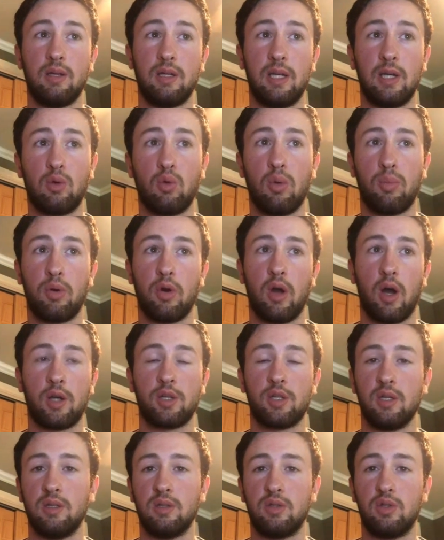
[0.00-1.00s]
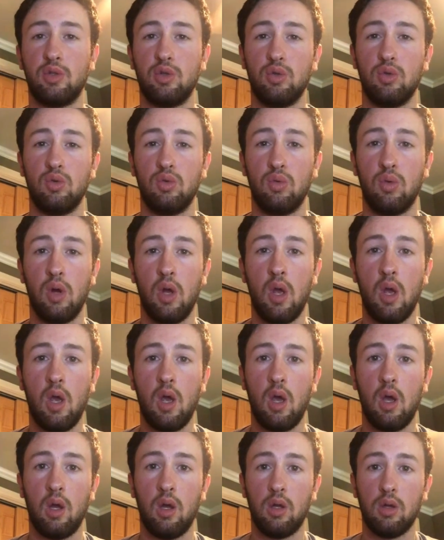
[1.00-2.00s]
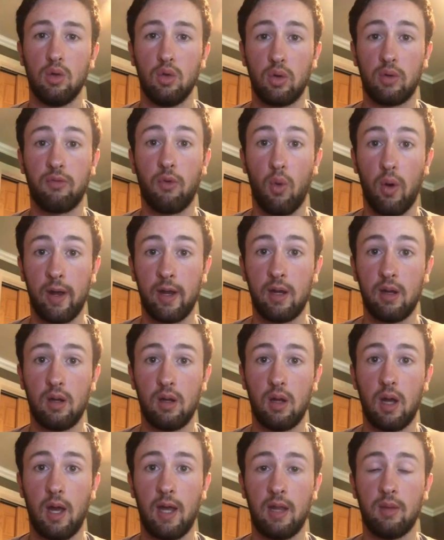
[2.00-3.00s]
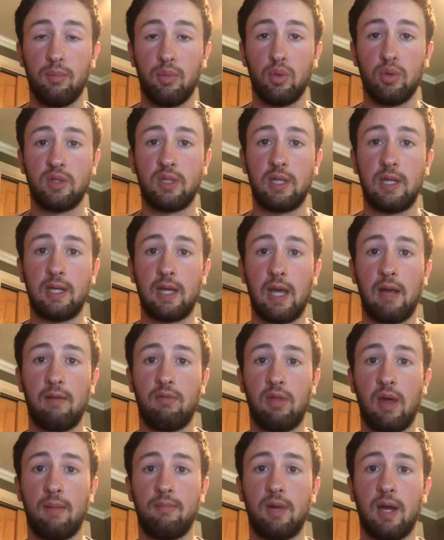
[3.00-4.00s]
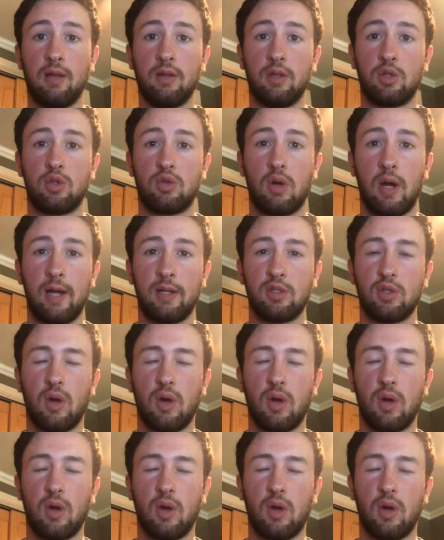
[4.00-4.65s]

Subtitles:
equal production to Luke Voit and the boost he gave them down the stretch.